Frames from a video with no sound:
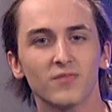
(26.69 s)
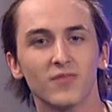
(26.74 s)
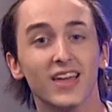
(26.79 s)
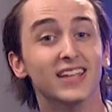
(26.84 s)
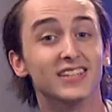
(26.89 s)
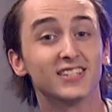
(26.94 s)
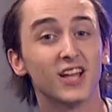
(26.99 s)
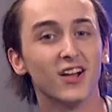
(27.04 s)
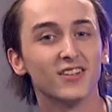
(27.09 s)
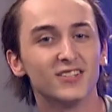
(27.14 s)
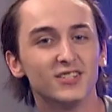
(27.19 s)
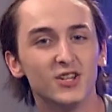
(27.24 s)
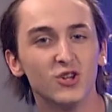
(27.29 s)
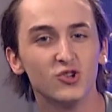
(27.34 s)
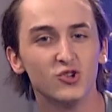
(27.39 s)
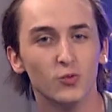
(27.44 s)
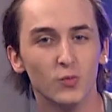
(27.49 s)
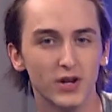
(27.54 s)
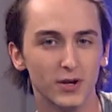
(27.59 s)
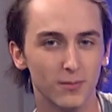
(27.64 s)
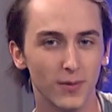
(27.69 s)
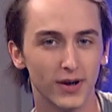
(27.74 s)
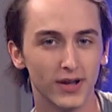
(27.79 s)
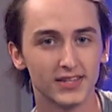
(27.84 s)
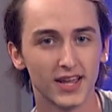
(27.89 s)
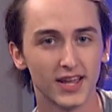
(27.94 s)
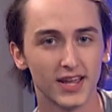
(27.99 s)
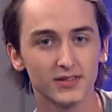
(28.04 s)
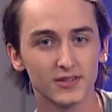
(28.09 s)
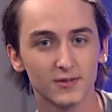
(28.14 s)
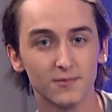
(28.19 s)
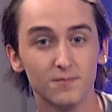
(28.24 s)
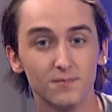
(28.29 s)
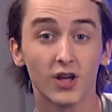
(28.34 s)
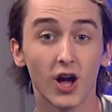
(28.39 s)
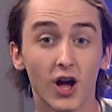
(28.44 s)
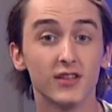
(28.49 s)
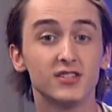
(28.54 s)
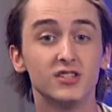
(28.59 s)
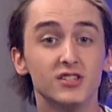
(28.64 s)
It's Constitution Week, Mustangs.
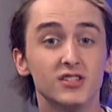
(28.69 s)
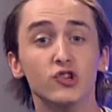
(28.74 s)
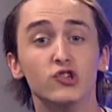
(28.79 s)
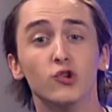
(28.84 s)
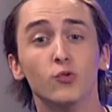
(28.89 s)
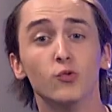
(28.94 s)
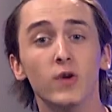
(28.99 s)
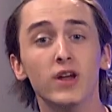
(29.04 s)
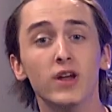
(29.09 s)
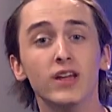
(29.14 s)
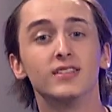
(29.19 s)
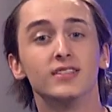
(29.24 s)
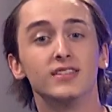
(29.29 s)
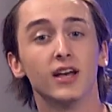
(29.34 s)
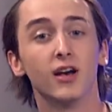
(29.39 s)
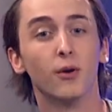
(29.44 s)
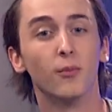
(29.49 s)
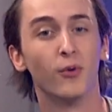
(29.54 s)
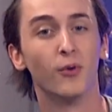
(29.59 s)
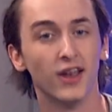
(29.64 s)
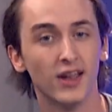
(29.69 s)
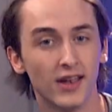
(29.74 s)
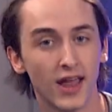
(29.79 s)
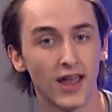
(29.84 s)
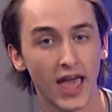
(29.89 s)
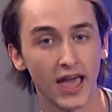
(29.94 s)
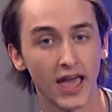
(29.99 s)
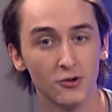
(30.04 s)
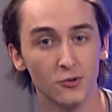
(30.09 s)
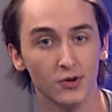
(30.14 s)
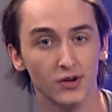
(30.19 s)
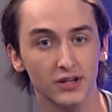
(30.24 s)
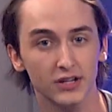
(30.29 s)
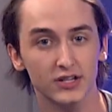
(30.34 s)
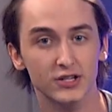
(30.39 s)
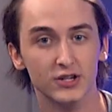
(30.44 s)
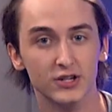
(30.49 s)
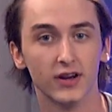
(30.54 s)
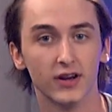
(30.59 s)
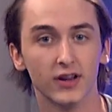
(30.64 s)
Constitution Week is celebrated annually
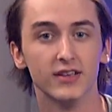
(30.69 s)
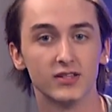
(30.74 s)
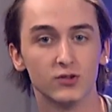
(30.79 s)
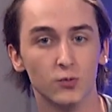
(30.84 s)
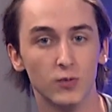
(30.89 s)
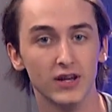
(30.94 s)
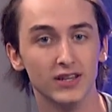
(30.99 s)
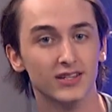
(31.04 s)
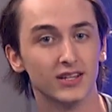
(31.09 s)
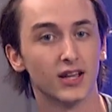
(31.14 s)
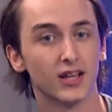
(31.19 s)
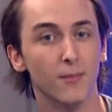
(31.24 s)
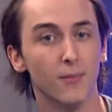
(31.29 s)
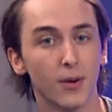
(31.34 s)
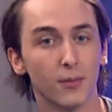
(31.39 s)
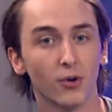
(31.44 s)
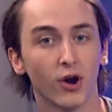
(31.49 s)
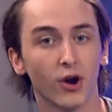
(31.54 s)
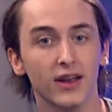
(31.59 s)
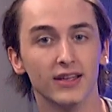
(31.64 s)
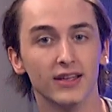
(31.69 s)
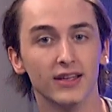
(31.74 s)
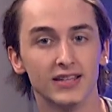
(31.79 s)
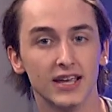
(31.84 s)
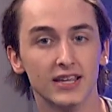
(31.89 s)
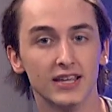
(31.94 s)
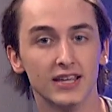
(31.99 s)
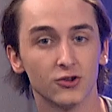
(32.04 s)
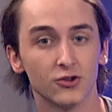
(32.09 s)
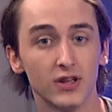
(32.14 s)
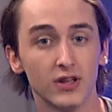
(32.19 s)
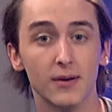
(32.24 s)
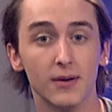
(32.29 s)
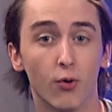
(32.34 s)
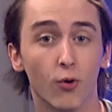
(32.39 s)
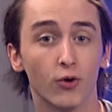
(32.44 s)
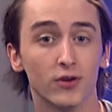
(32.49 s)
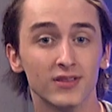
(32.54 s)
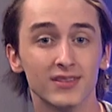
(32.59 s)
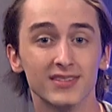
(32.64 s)
during this week to commemorate its history,
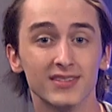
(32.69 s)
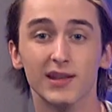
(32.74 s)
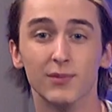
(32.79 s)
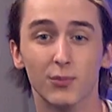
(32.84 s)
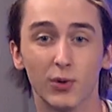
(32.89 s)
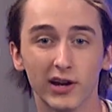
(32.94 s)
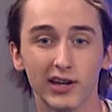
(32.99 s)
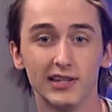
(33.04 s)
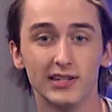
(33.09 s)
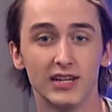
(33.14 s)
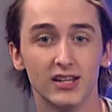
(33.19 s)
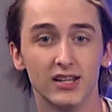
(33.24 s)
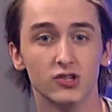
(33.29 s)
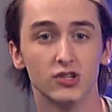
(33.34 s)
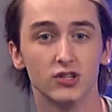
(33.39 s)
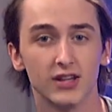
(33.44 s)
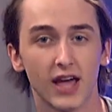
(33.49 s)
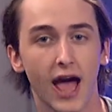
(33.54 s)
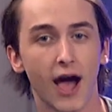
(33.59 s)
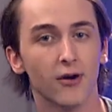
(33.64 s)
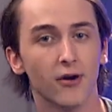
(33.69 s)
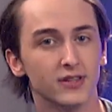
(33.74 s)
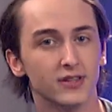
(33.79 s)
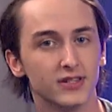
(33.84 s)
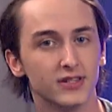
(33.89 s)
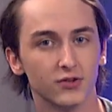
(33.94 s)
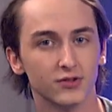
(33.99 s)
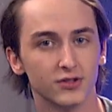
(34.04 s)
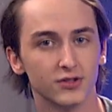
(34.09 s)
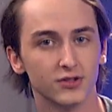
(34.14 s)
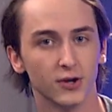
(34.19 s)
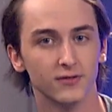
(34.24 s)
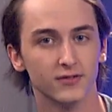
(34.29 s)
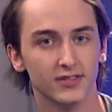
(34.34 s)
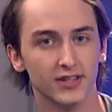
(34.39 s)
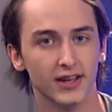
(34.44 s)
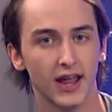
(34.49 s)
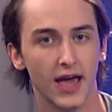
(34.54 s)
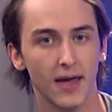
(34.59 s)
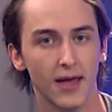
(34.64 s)
importance, and bring attention to how it still serves
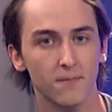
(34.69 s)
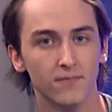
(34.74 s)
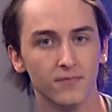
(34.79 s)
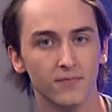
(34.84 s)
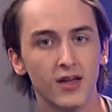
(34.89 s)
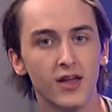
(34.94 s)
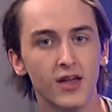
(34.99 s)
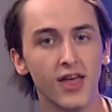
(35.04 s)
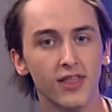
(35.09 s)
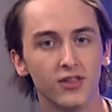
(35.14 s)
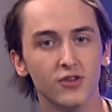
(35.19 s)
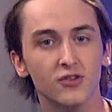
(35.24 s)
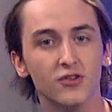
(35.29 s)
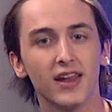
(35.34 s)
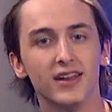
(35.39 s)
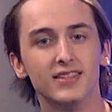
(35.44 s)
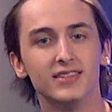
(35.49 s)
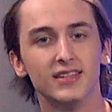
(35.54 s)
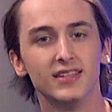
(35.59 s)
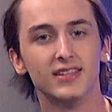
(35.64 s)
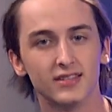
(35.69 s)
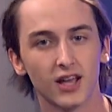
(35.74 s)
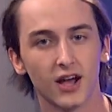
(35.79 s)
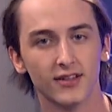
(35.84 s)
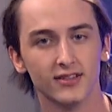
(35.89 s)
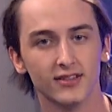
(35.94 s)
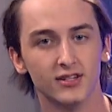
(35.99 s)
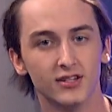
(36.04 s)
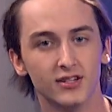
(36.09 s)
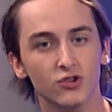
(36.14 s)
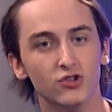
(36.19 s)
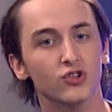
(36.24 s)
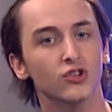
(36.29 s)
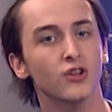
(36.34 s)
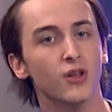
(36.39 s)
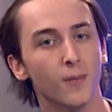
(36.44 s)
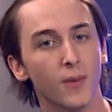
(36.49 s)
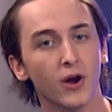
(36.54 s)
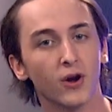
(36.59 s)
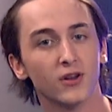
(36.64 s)
today. The United States
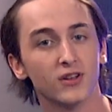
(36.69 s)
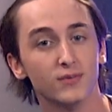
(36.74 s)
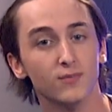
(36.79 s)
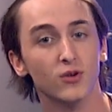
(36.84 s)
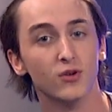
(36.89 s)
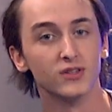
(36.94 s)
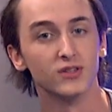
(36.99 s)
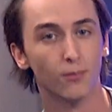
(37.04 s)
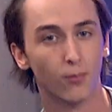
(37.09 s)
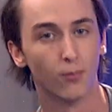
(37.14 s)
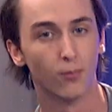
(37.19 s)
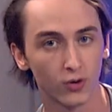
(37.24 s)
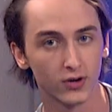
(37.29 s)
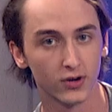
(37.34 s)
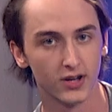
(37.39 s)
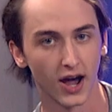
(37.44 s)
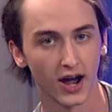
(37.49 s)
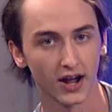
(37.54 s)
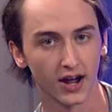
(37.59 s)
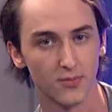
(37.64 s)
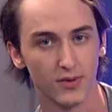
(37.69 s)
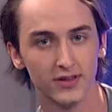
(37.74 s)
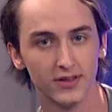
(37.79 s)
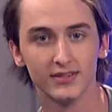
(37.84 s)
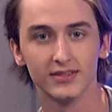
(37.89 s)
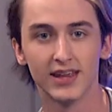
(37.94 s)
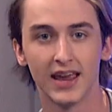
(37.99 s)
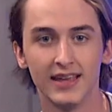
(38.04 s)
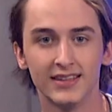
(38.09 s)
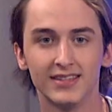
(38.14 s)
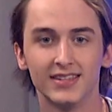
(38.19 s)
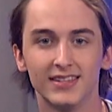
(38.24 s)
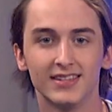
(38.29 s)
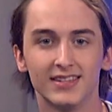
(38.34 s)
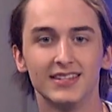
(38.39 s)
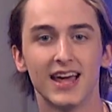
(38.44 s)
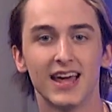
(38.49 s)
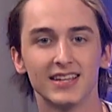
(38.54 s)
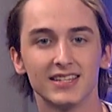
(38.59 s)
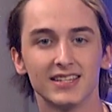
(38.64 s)
Constitution, America's most important document, stands as a
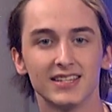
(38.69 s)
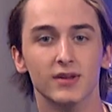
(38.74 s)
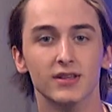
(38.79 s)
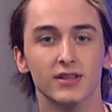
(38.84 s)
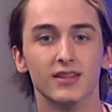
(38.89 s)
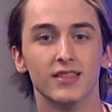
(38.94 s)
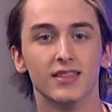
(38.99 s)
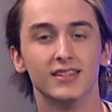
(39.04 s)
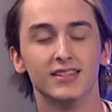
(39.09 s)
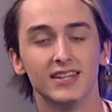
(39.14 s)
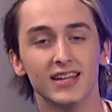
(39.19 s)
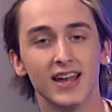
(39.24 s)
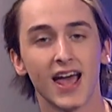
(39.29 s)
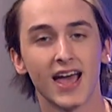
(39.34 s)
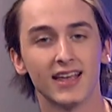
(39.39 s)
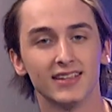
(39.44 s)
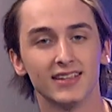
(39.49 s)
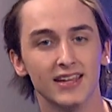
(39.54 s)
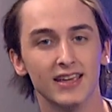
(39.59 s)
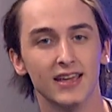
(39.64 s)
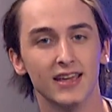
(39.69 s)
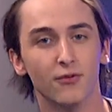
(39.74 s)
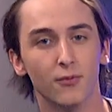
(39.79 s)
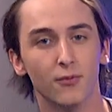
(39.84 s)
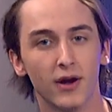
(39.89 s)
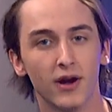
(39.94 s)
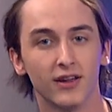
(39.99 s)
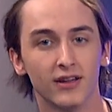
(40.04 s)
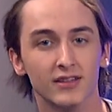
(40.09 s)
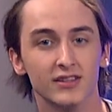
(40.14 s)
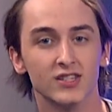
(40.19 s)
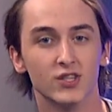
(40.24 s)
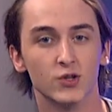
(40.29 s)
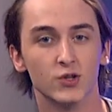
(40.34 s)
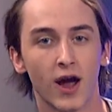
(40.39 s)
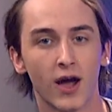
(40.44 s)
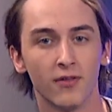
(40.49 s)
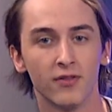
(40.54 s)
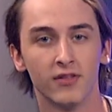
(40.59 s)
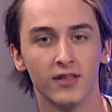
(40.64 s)
testament to the tenacity of Americans
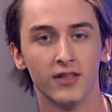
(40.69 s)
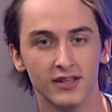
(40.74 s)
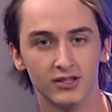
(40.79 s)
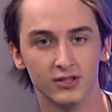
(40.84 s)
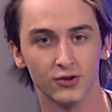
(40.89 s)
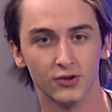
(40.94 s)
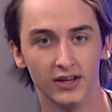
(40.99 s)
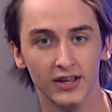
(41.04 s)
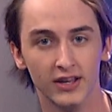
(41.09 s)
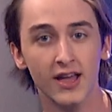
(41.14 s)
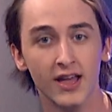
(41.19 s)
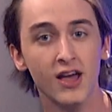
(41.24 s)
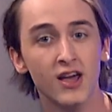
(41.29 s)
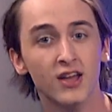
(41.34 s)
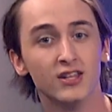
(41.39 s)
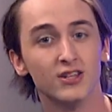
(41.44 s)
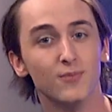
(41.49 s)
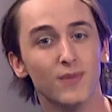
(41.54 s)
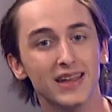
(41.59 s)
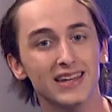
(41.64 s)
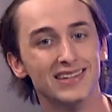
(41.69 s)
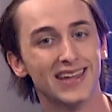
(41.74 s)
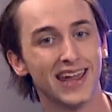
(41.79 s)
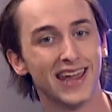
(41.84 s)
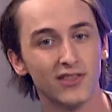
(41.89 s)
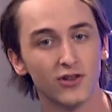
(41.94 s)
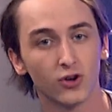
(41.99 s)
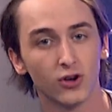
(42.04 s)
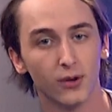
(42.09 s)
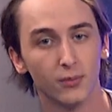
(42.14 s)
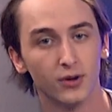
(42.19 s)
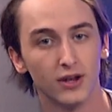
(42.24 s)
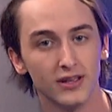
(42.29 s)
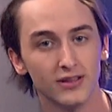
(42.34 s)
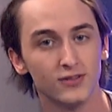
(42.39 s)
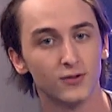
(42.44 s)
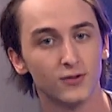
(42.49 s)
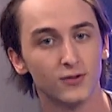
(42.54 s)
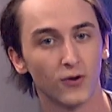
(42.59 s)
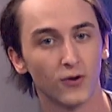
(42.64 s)
throughout history to maintain their
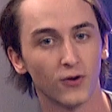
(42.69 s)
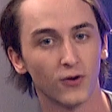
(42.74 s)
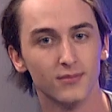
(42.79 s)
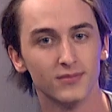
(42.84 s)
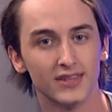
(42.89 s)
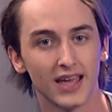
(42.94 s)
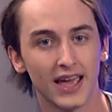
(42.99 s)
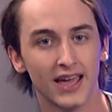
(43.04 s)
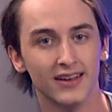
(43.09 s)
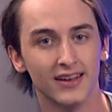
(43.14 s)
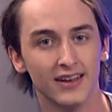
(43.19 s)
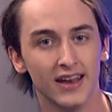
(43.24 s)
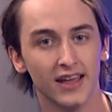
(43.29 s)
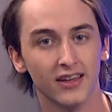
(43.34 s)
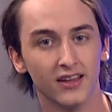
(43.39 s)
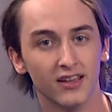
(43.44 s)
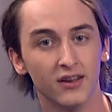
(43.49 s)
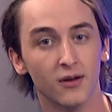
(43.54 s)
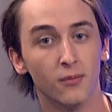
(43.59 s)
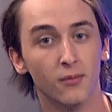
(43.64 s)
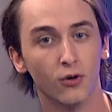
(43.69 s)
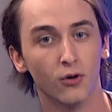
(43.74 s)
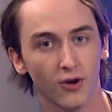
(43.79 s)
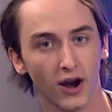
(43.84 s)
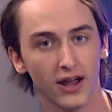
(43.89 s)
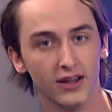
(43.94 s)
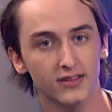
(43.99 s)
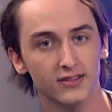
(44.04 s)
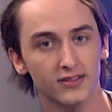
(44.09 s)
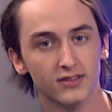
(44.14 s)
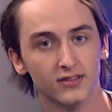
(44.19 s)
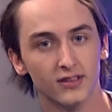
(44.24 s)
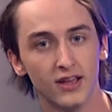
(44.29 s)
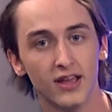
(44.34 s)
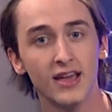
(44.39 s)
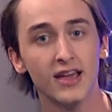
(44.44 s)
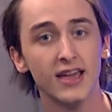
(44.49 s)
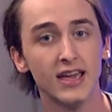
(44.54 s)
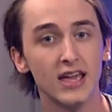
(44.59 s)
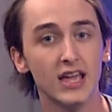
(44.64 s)
liberties, freedoms, and inalienable rights.
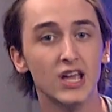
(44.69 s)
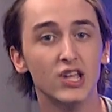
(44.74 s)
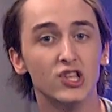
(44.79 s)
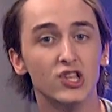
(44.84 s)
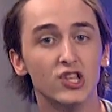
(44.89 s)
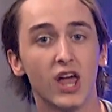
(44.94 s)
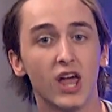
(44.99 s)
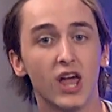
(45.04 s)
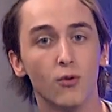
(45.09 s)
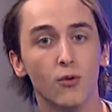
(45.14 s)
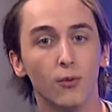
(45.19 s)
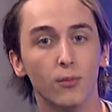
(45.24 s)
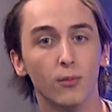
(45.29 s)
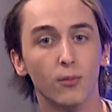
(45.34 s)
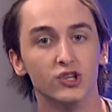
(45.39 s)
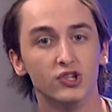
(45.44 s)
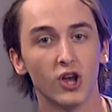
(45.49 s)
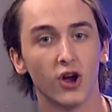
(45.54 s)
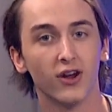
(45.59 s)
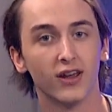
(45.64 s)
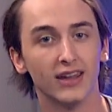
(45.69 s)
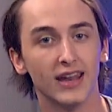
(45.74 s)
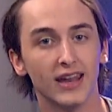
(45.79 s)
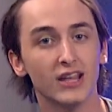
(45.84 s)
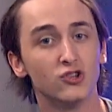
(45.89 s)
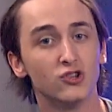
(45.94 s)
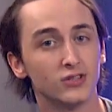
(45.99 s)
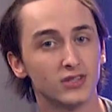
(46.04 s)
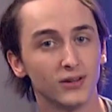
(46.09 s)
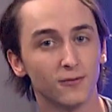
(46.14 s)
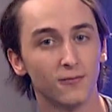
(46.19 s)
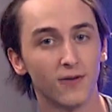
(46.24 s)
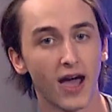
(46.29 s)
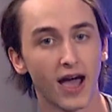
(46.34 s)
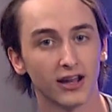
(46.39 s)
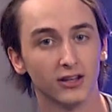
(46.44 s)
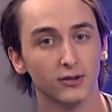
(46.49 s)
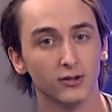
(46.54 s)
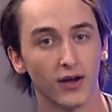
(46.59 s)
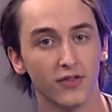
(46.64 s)
Each day we will be sharing an interesting
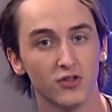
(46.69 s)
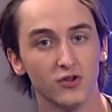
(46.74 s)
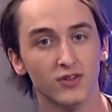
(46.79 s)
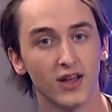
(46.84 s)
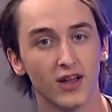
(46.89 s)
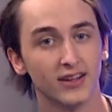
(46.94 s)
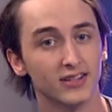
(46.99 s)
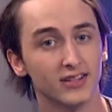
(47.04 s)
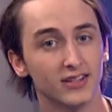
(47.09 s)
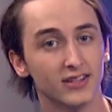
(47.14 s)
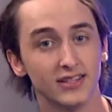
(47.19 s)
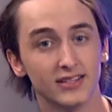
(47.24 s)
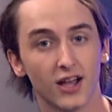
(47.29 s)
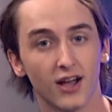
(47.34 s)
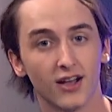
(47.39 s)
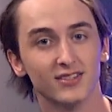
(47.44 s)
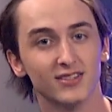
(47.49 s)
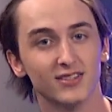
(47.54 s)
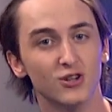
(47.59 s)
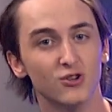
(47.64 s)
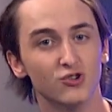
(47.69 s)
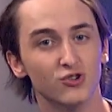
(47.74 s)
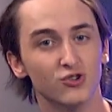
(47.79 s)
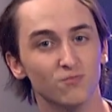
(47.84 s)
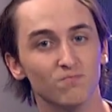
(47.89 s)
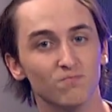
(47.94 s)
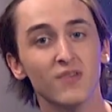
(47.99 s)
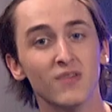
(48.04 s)
fact about the United States Constitution.